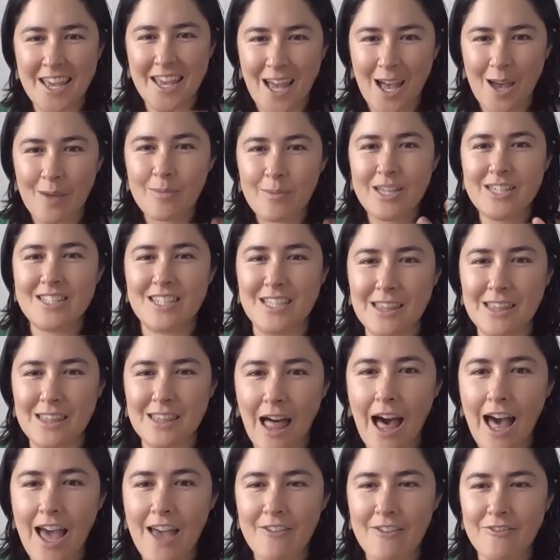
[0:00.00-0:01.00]
coming to
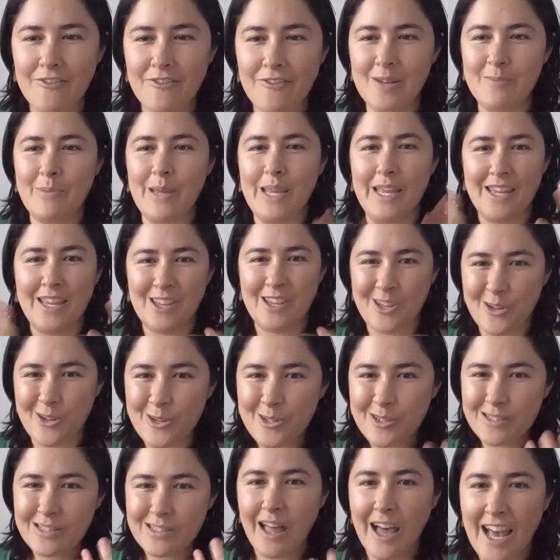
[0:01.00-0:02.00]
life and being
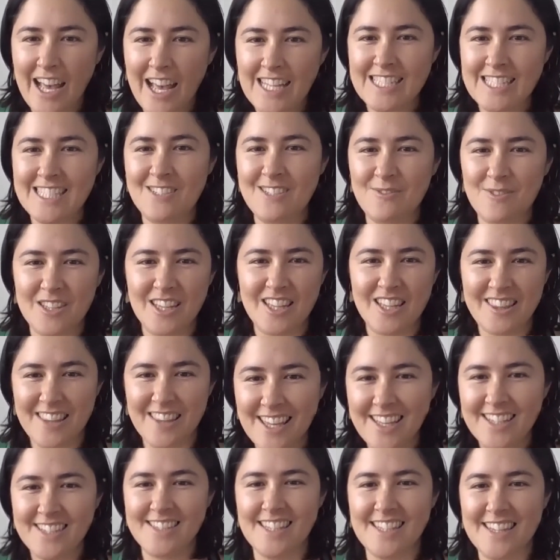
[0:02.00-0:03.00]
utilised for the
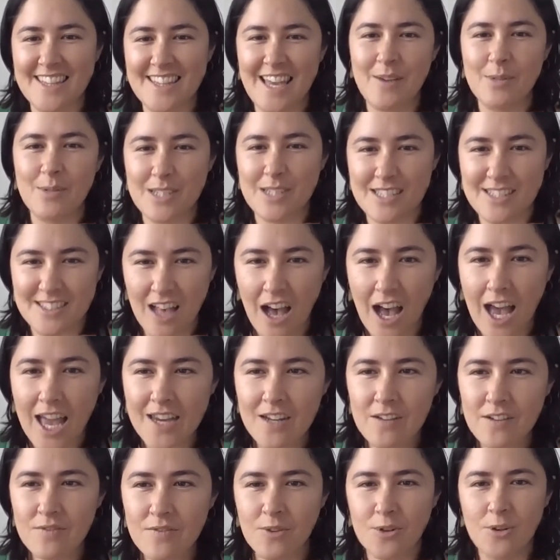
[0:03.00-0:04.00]
things that they were
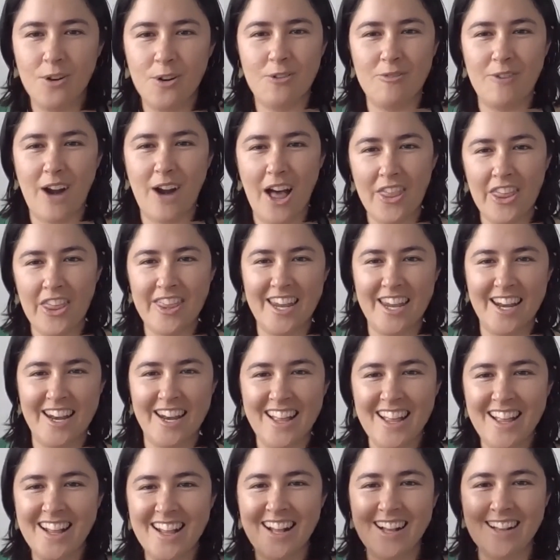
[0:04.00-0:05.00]
designed for, rather than
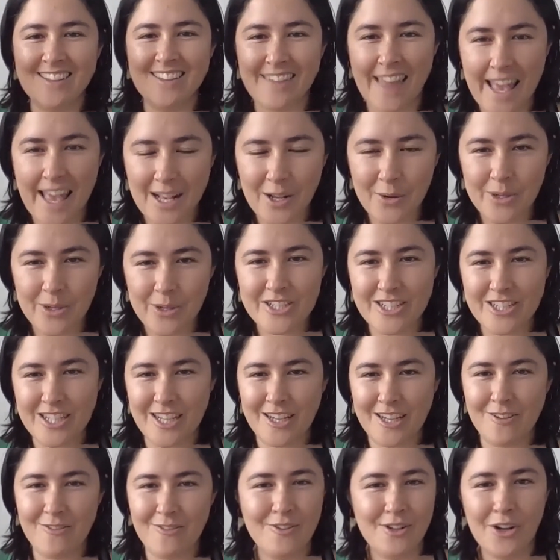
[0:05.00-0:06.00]

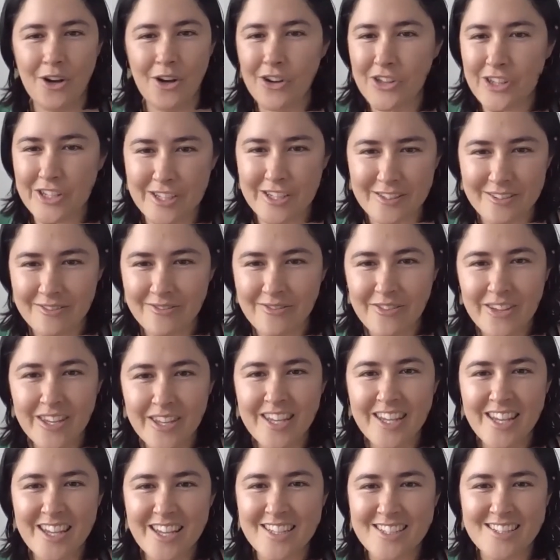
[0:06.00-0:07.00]
languishing, forgotten,
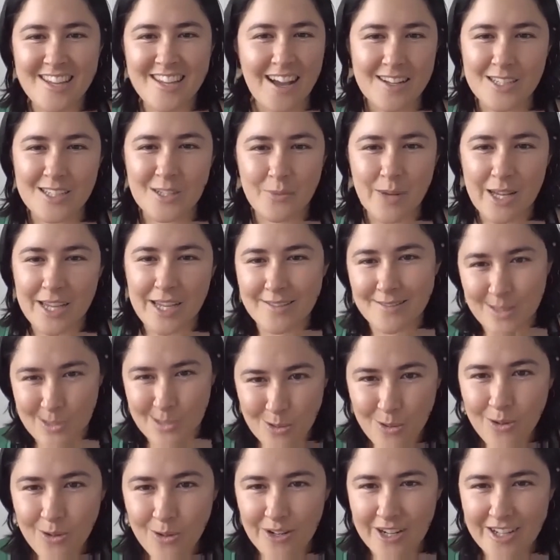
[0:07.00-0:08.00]
tucked away in
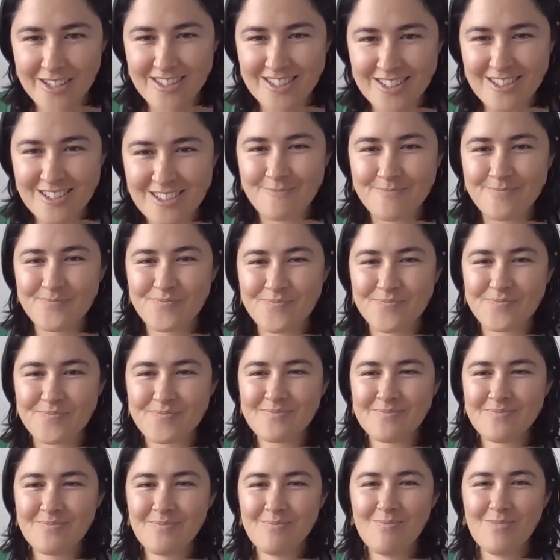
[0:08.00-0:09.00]
storage.
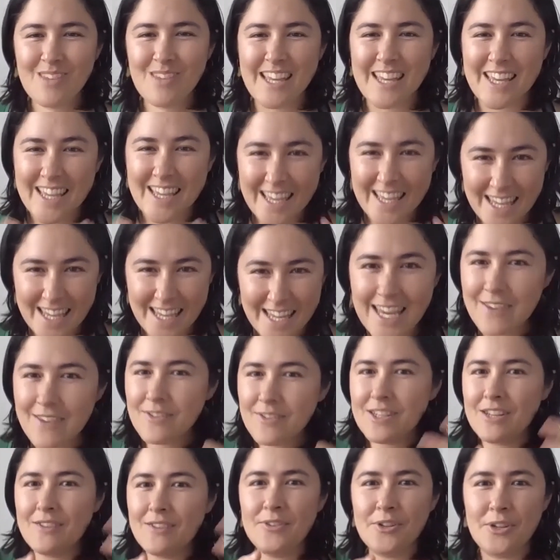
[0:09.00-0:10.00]

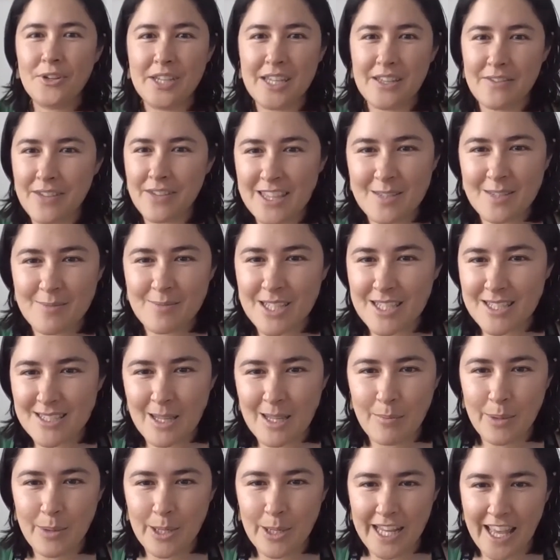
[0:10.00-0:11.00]
Even if you're giving them to
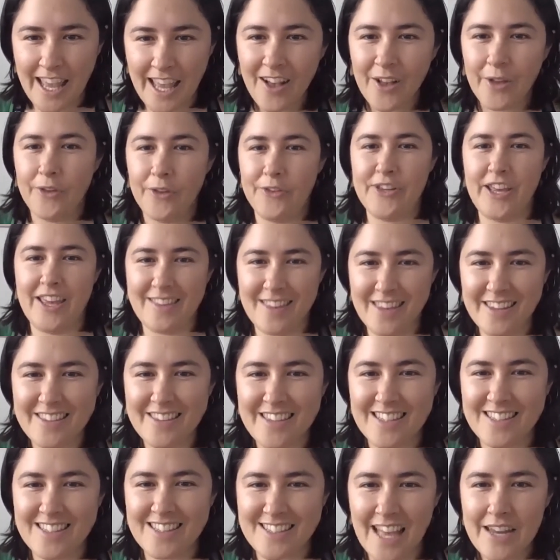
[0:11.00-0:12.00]
somebody else, I think
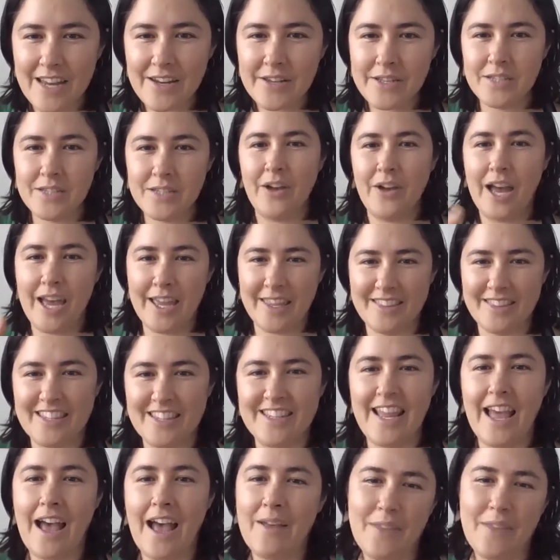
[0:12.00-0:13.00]
that's satisfying that
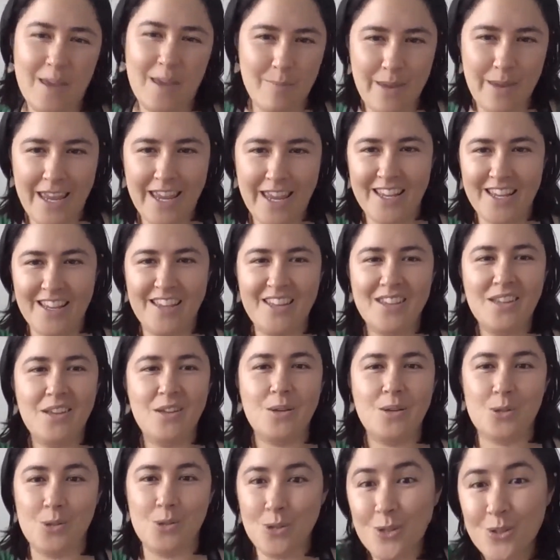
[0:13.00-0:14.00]
now they're being
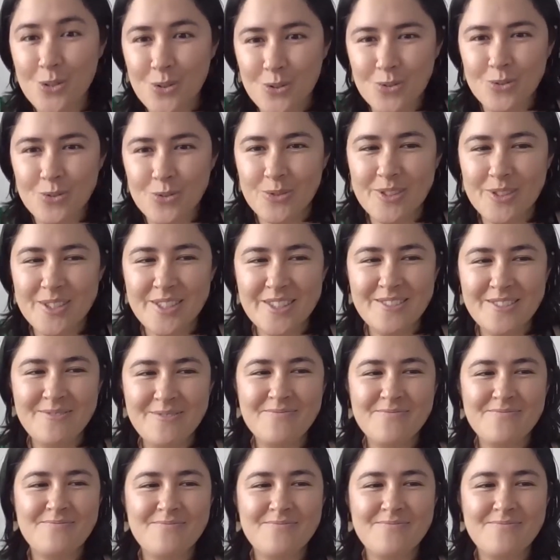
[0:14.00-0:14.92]
used.